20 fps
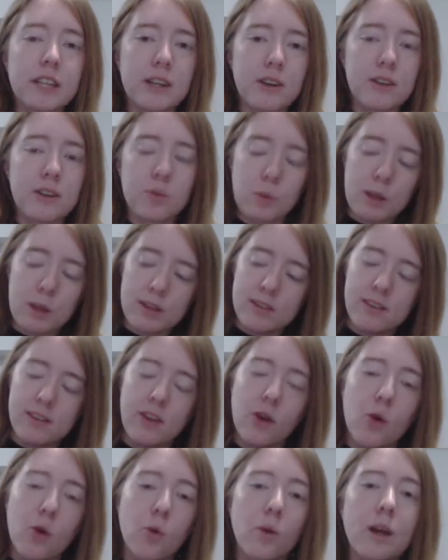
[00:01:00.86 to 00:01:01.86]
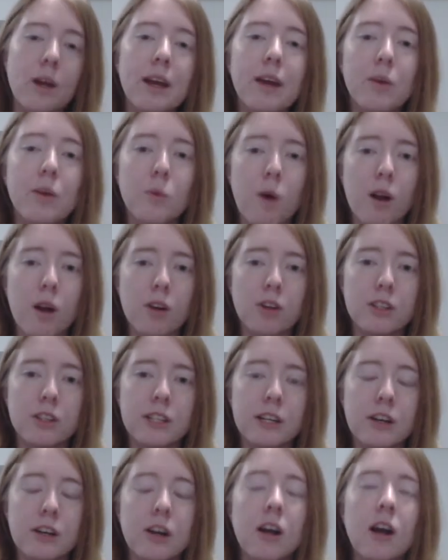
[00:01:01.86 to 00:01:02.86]
as well as the Korean water
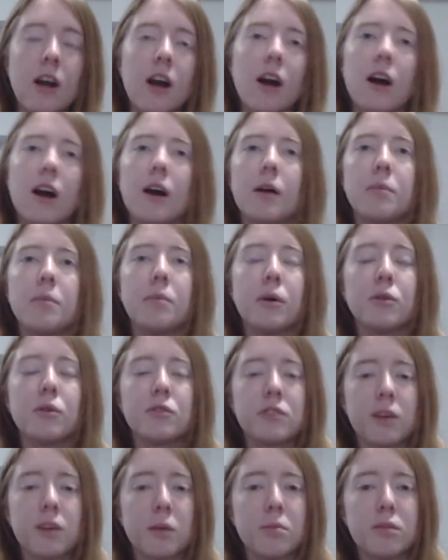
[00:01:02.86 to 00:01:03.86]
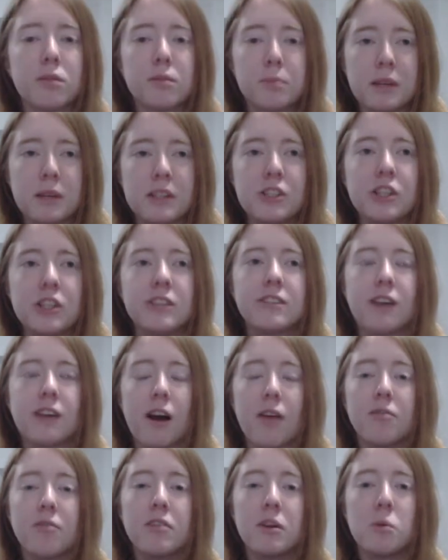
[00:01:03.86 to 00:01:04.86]
deer, uh, both subspecies
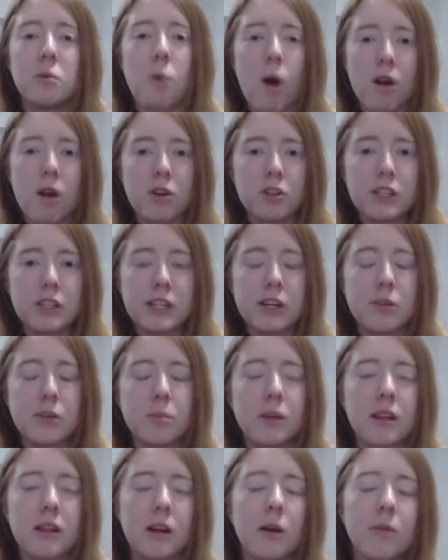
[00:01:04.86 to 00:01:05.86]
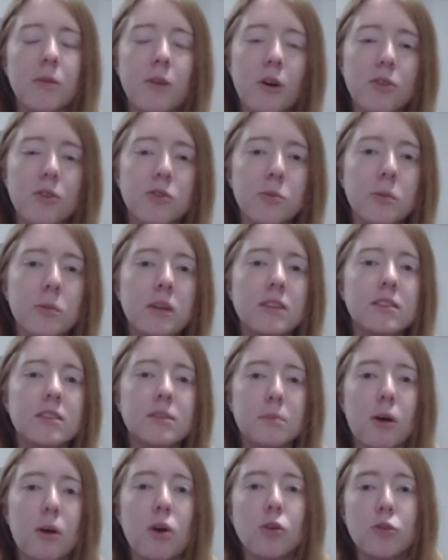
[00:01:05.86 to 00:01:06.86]
of the water deer. But there have also been
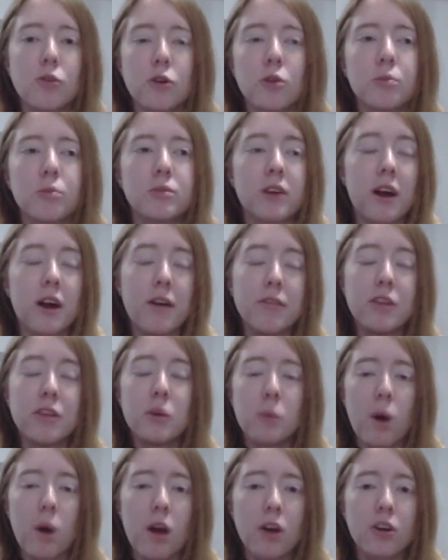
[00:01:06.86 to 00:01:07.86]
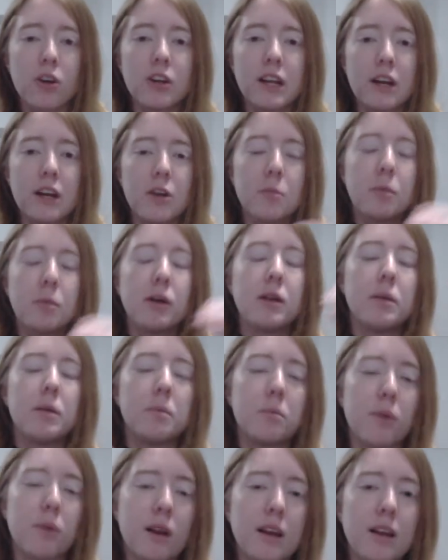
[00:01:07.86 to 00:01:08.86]
small groups of the water deer put in
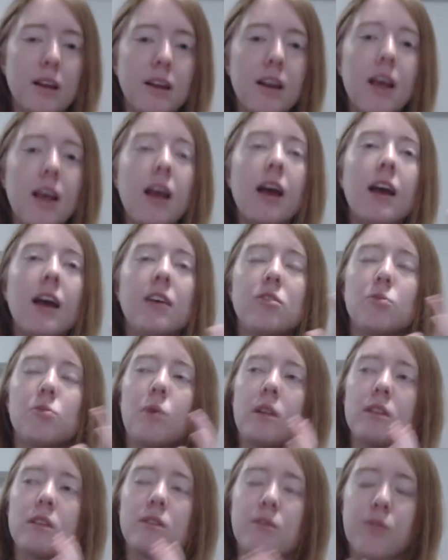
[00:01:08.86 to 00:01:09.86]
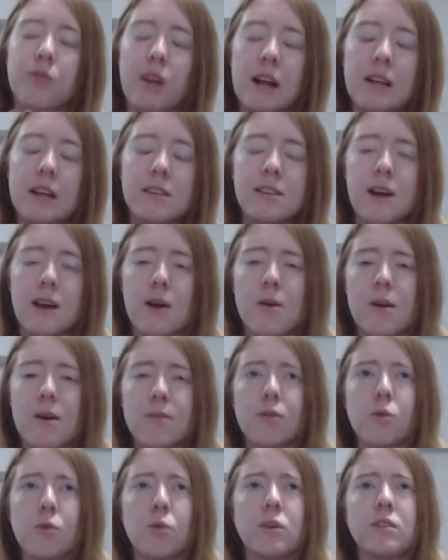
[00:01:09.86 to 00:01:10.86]
Britain as well as France.
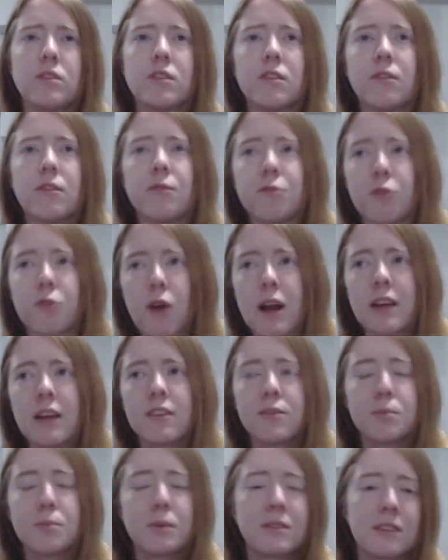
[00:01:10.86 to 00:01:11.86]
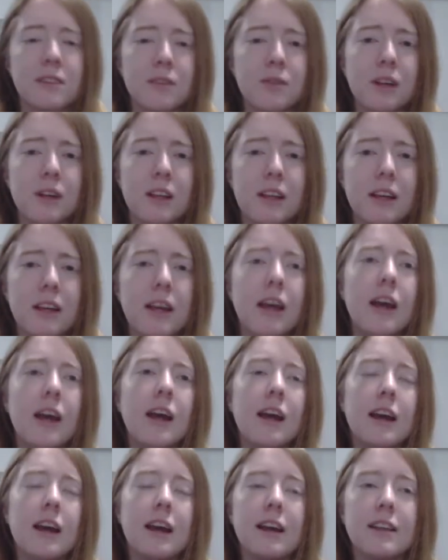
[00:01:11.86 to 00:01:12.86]
However, with France specifically,
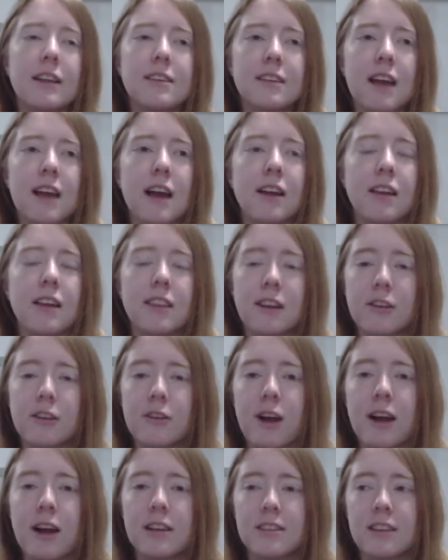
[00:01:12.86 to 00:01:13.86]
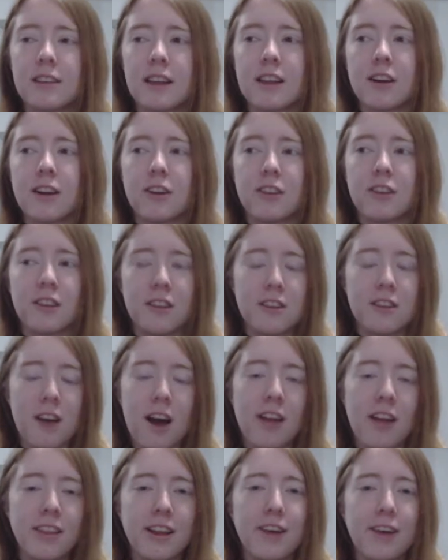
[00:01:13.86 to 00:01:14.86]
it's kind of theorized that they're
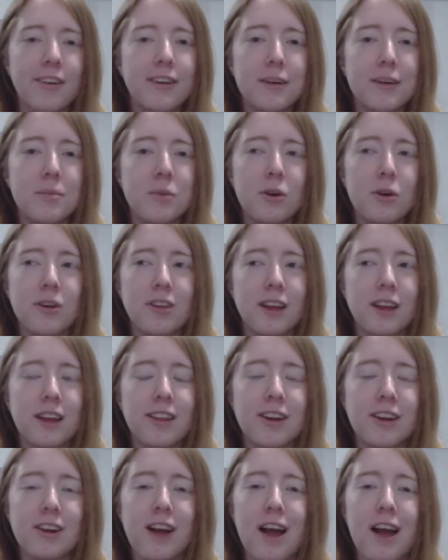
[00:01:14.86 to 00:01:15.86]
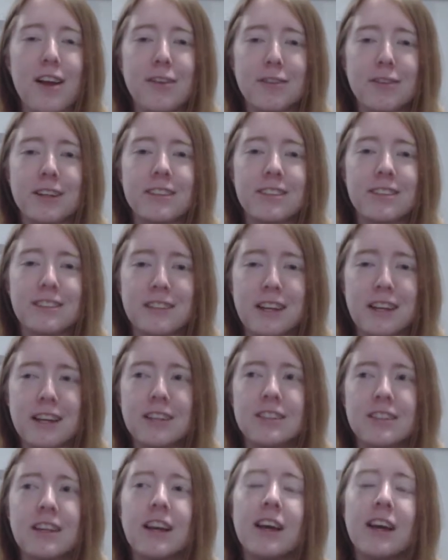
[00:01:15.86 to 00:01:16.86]
not there anymore, like they're kind of
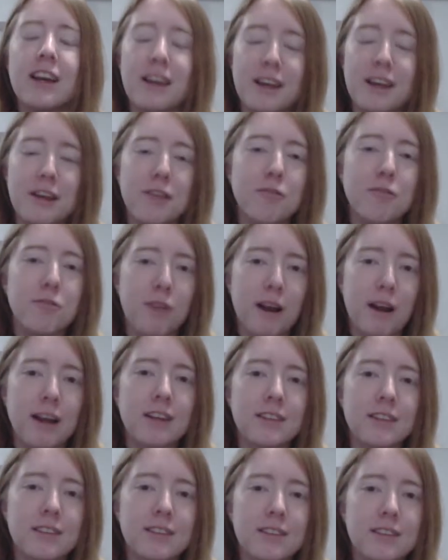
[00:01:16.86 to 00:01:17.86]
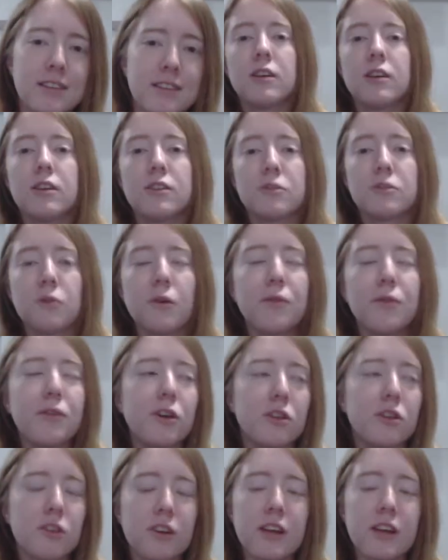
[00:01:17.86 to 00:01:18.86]
extinct in France. So if you're
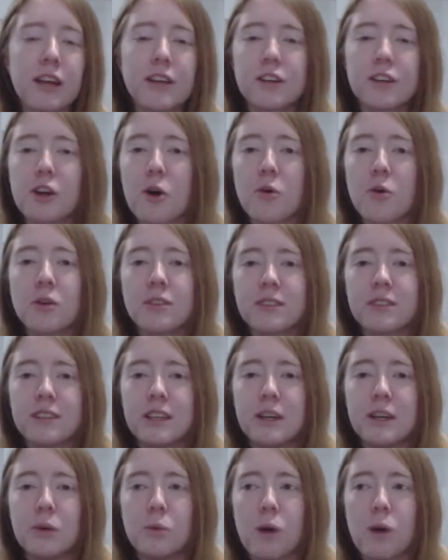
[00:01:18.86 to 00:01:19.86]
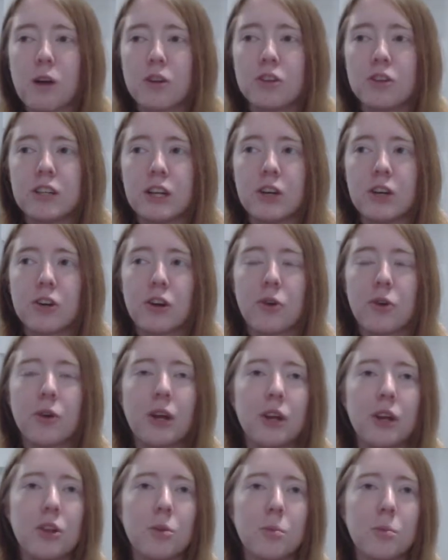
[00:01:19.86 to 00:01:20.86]
looking to go and see a water deer, go to
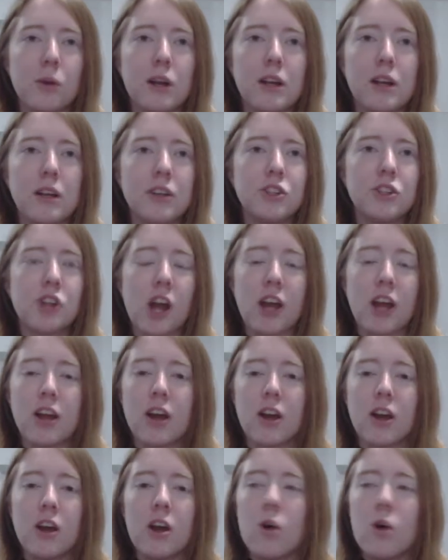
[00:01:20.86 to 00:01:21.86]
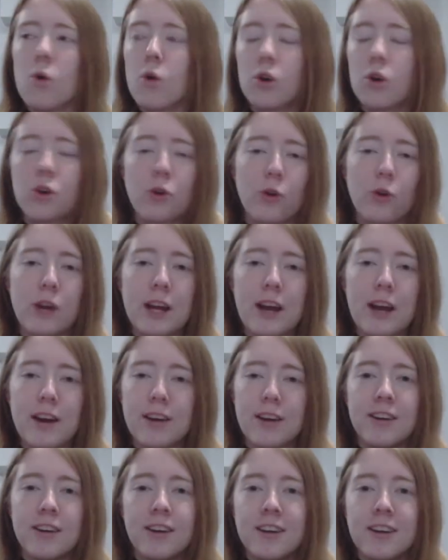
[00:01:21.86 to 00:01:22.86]
either Britain, China, or Korea.
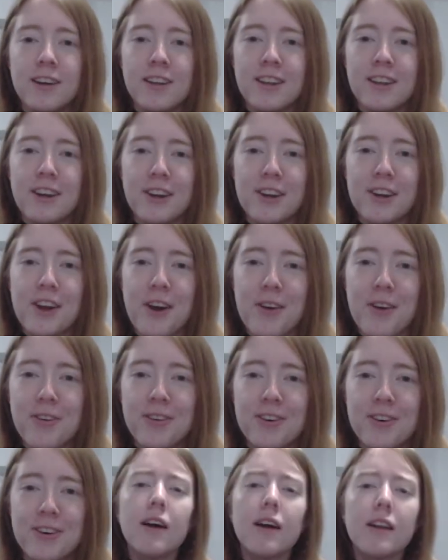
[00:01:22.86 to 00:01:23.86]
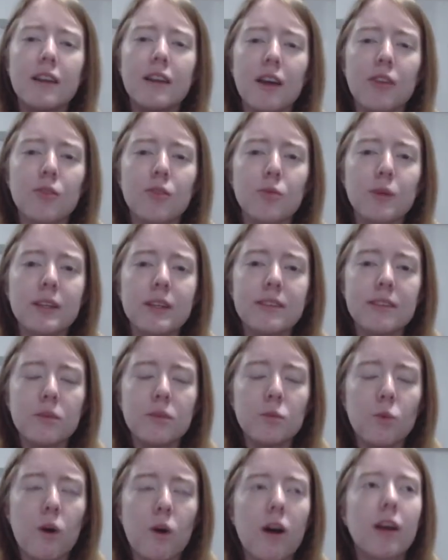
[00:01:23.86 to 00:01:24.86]
There you go. Now the
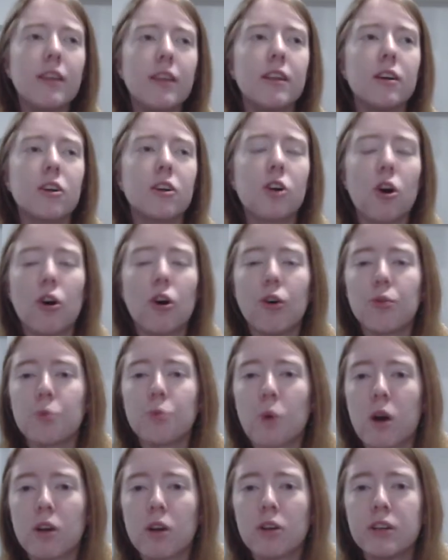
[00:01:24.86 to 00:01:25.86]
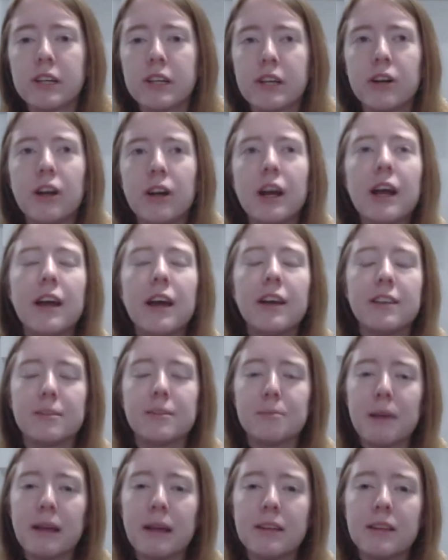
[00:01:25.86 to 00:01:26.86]
reason why they're called water deer is
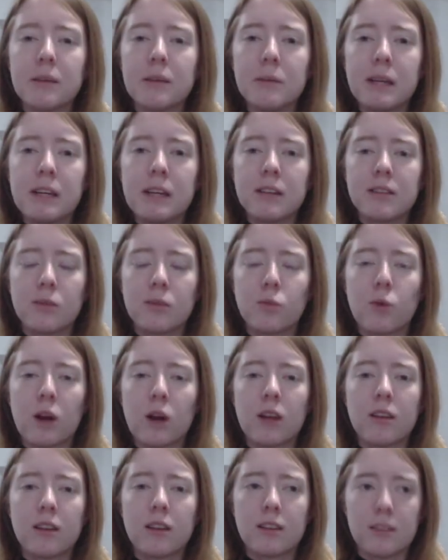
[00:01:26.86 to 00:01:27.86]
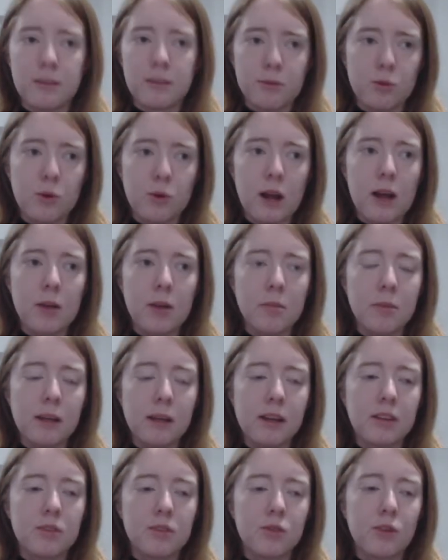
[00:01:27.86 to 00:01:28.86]
mainly because of where they live around
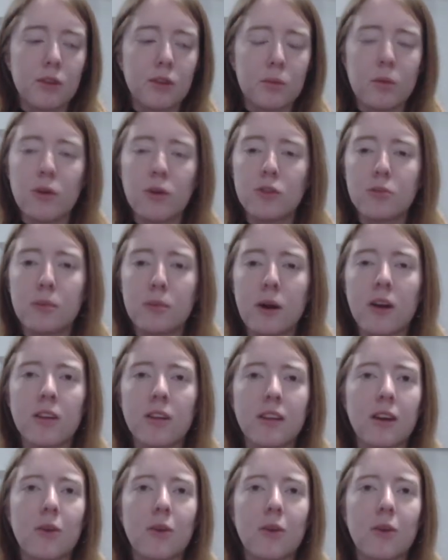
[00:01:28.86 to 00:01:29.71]
because for the most part they're